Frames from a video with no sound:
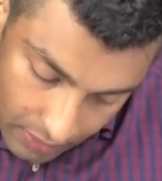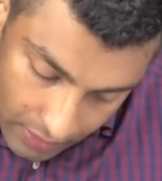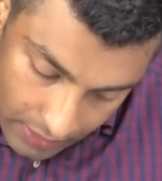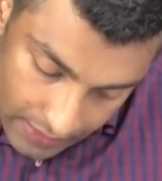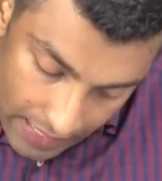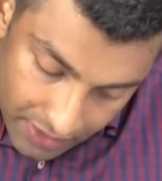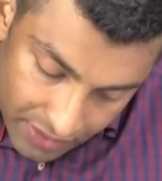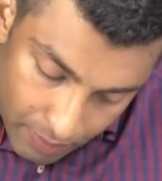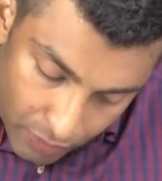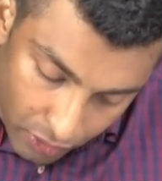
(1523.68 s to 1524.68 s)
The
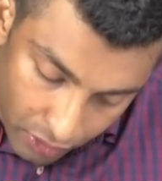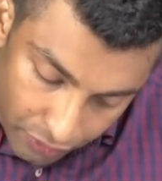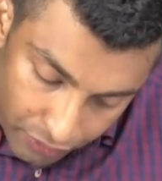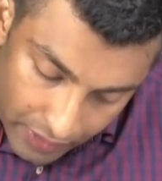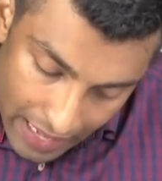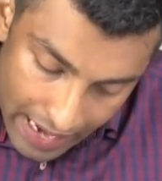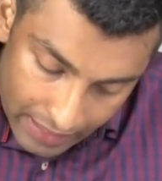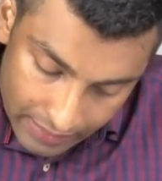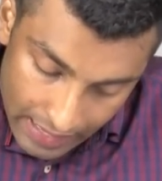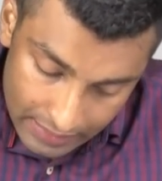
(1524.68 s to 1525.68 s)
Central Board of
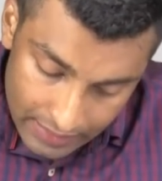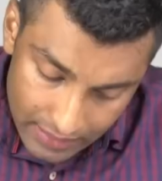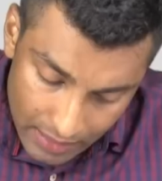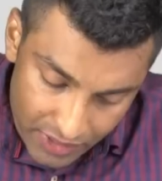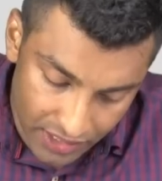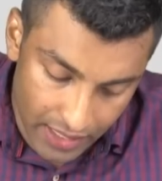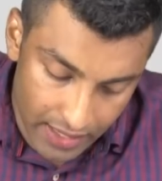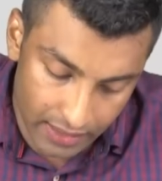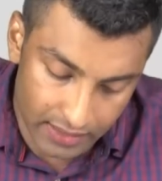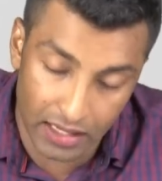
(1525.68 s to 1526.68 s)
Direct Taxes, I'm just
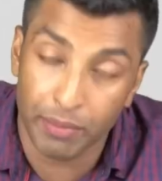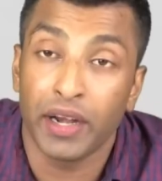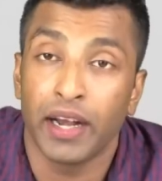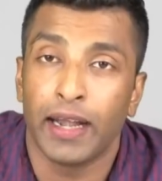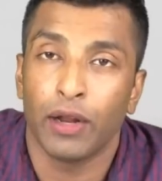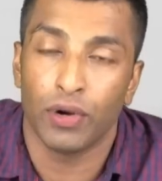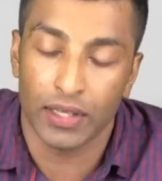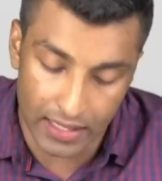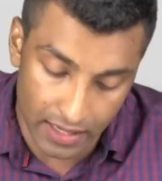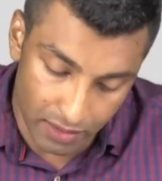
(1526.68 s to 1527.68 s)
writing CBDT
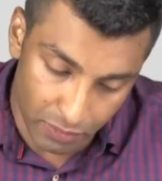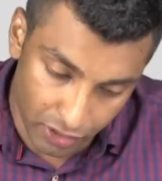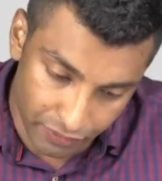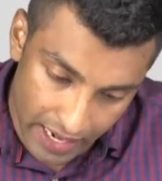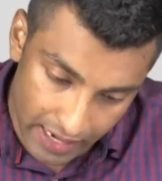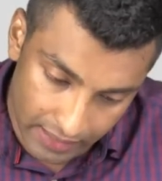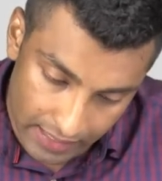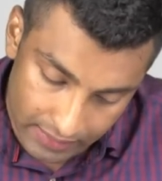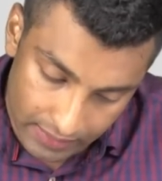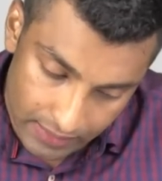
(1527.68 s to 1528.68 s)
only, Central Board of Direct
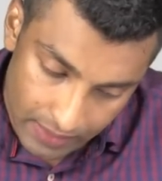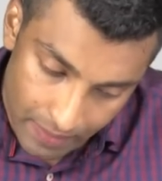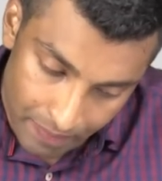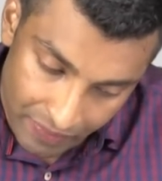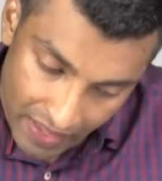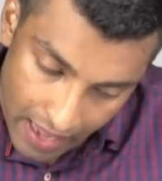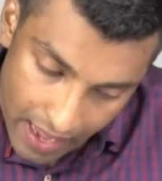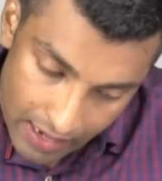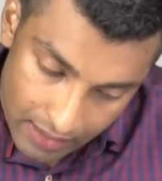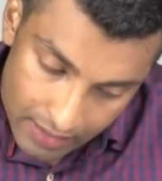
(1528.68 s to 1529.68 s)
Taxes,
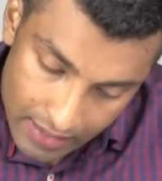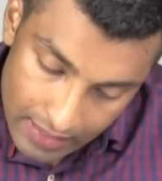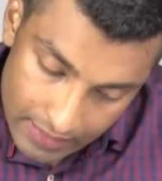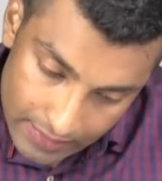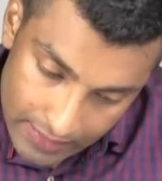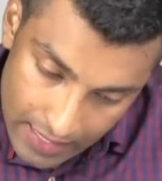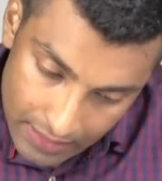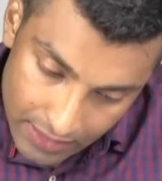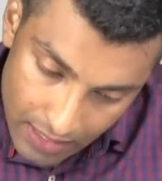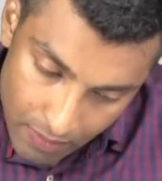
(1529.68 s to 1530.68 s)
and
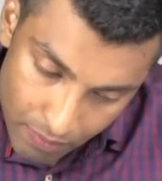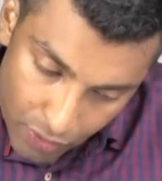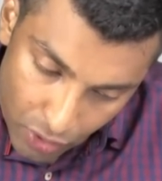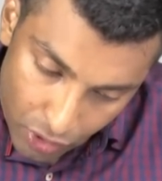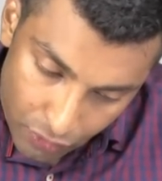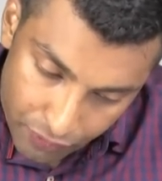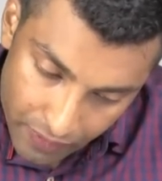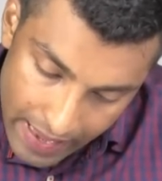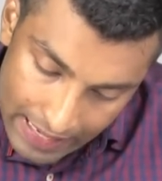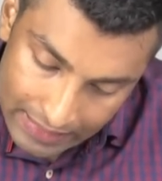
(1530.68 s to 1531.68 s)
Central Board
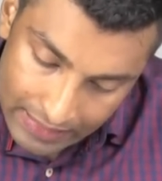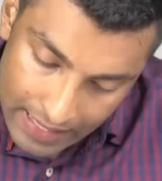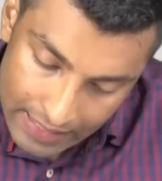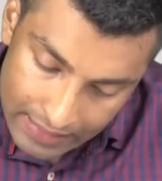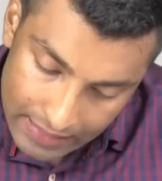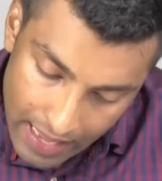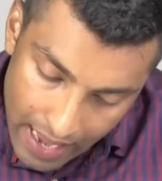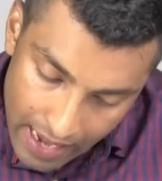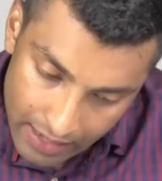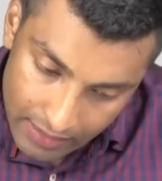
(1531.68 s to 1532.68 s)
of Excise
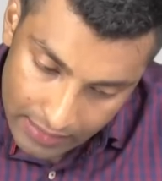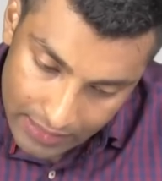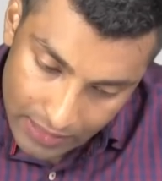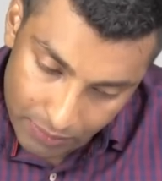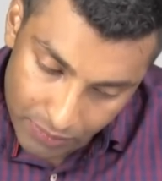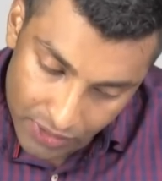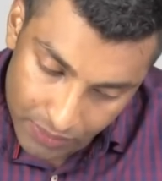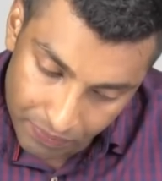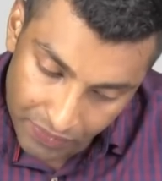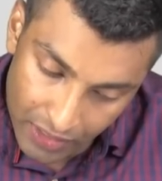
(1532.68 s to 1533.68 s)
and
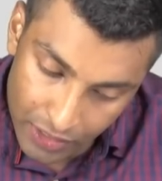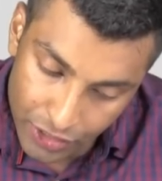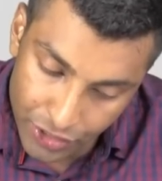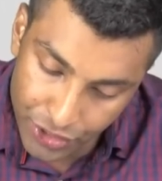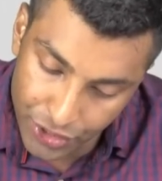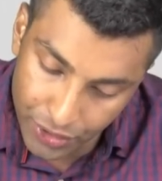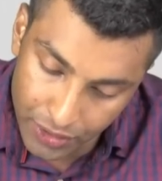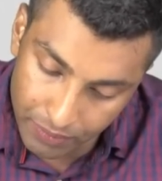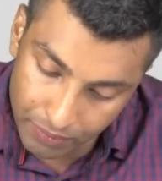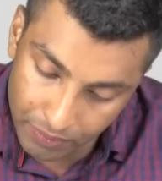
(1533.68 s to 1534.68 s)
Customs
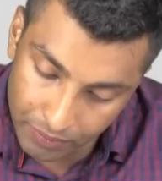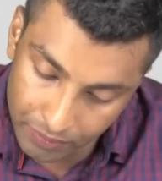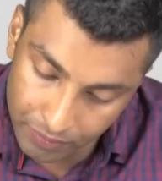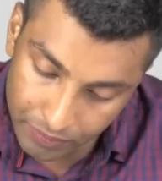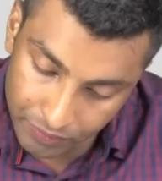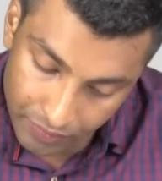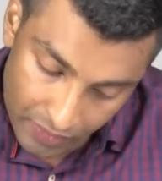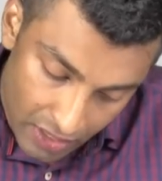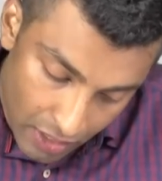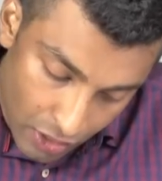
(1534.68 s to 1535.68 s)
should
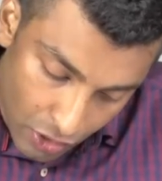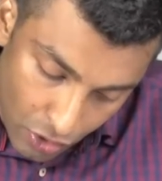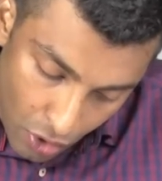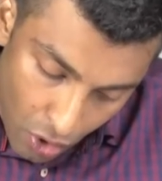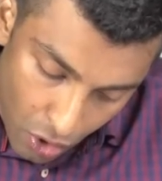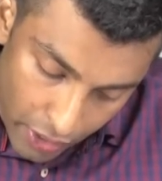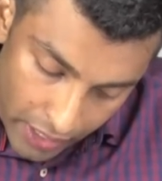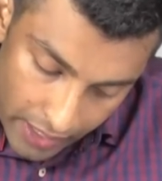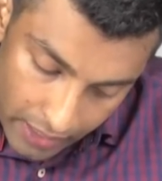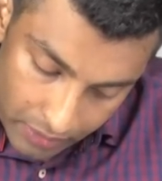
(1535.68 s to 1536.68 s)

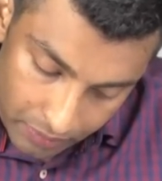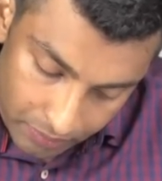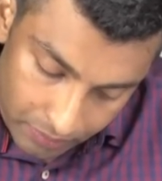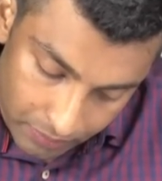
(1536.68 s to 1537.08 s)
coordinate